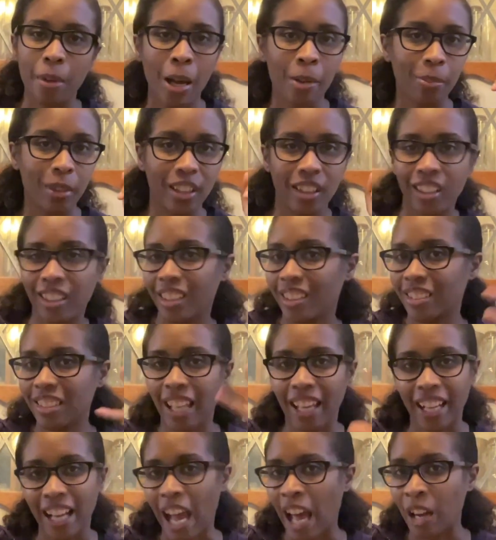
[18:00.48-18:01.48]
I'm good.
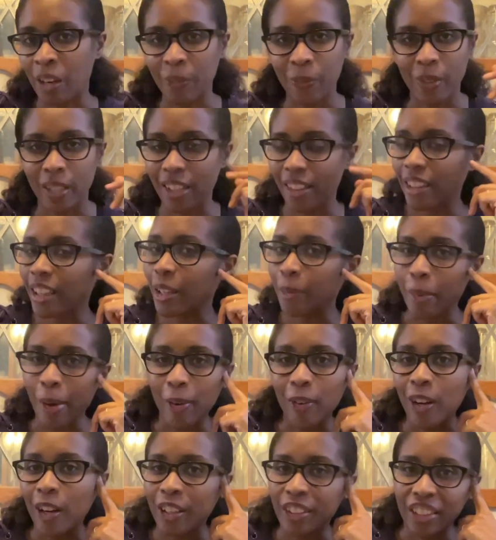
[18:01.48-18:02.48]
Like, I don't want to think about
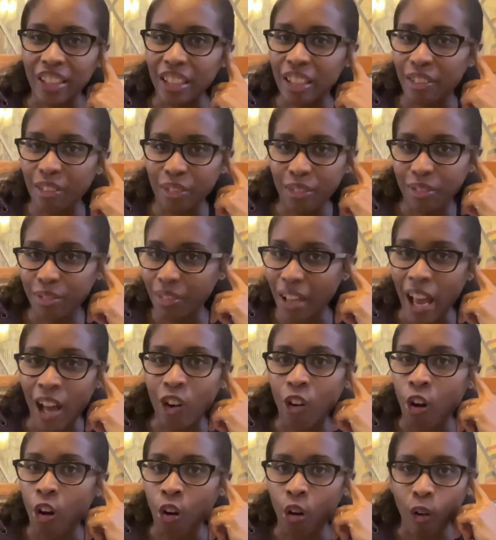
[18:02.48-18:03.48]
gardening at
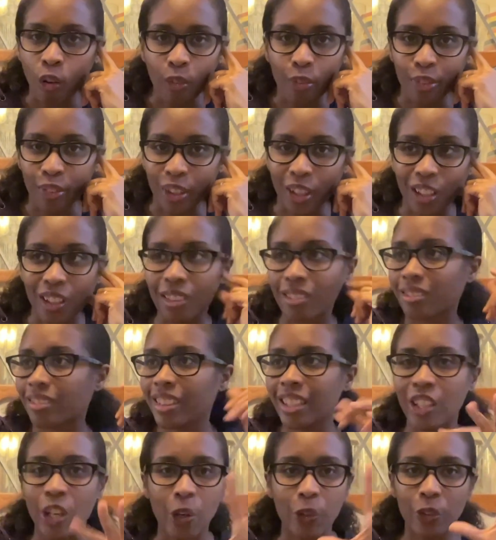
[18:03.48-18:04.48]
all for,
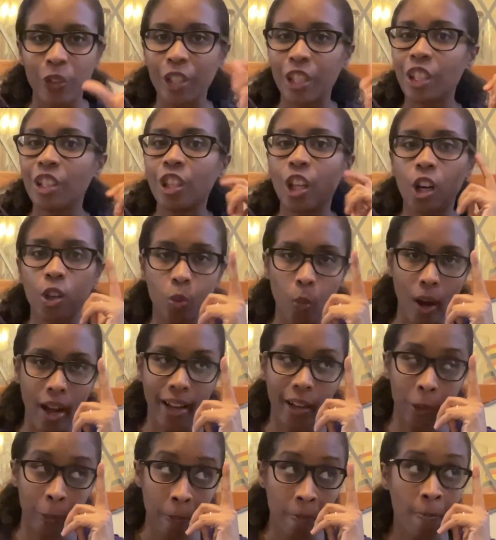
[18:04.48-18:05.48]
you know, a good long
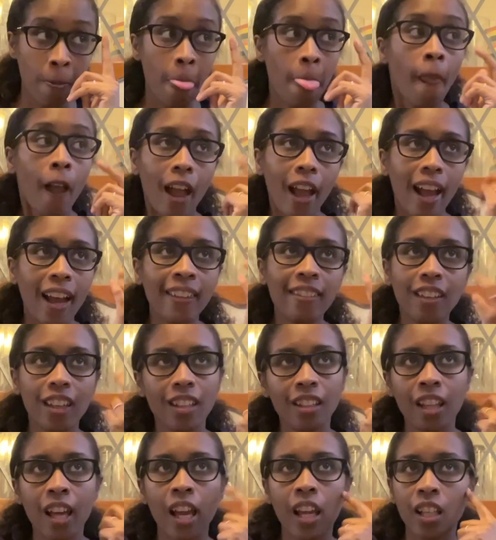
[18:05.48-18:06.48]
while. And
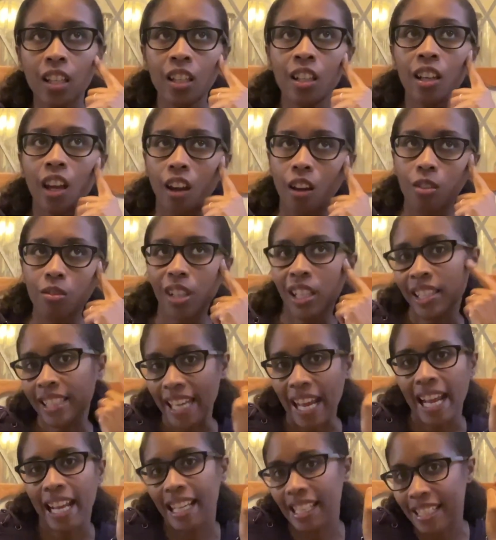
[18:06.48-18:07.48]
then like, you know, a
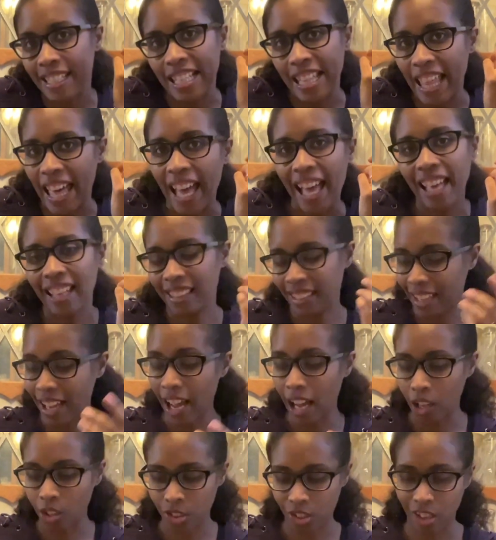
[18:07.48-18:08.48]
day into that,
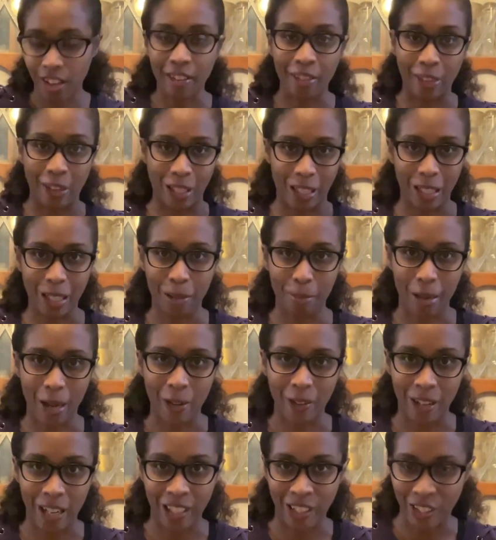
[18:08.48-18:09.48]
I'll start thinking
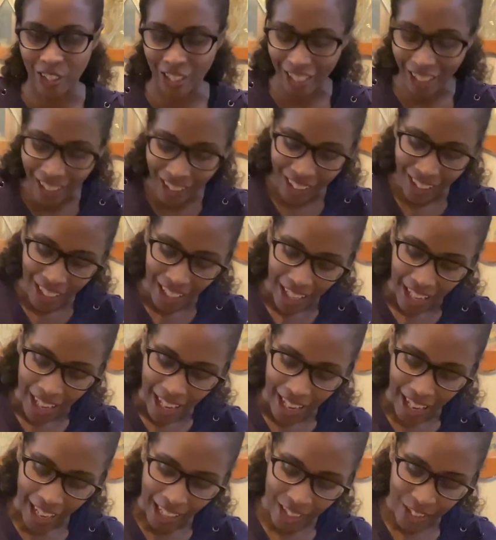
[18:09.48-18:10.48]
about next year.
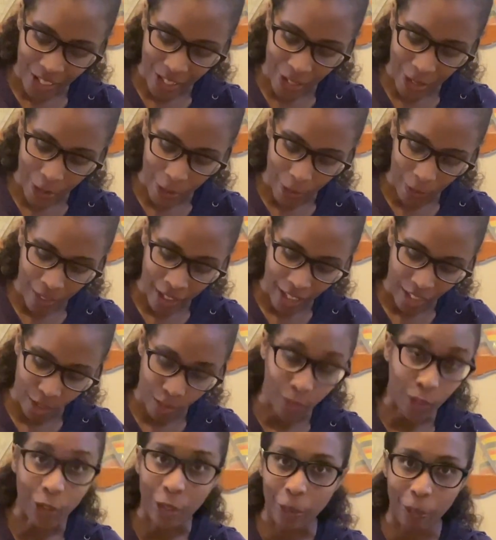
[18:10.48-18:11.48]
And so that's
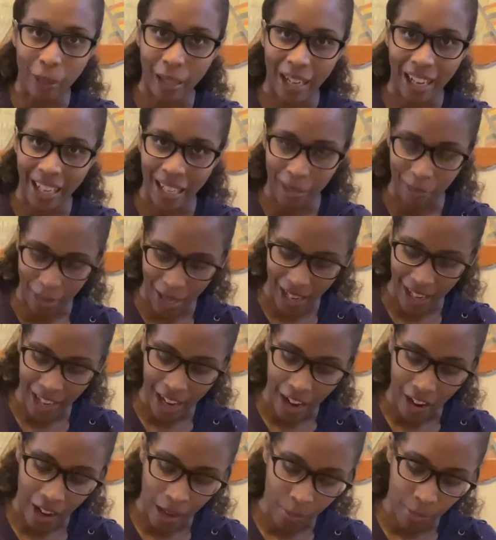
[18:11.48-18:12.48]
fully where I am right
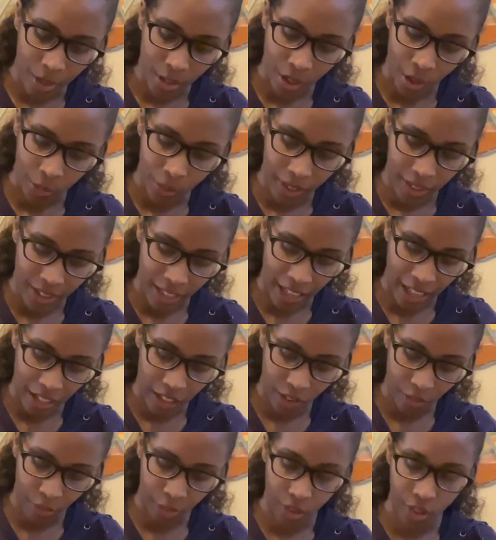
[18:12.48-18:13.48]
now. I'm so
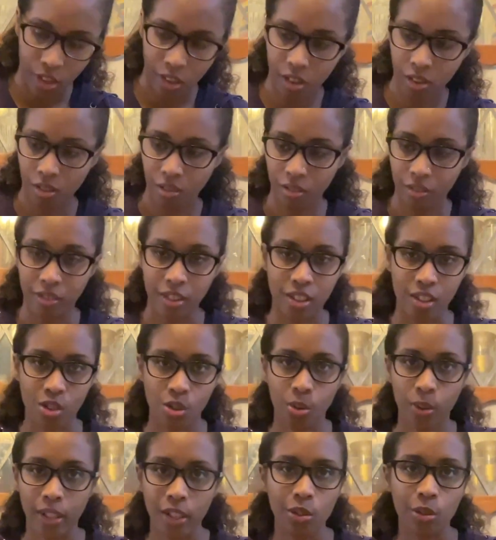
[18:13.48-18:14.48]
excited for this
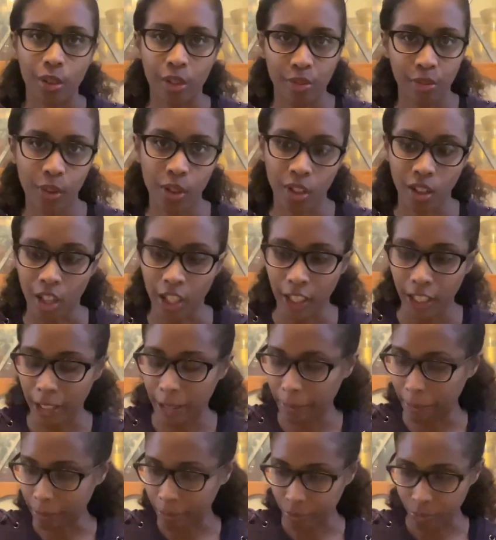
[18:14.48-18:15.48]
2024 garden.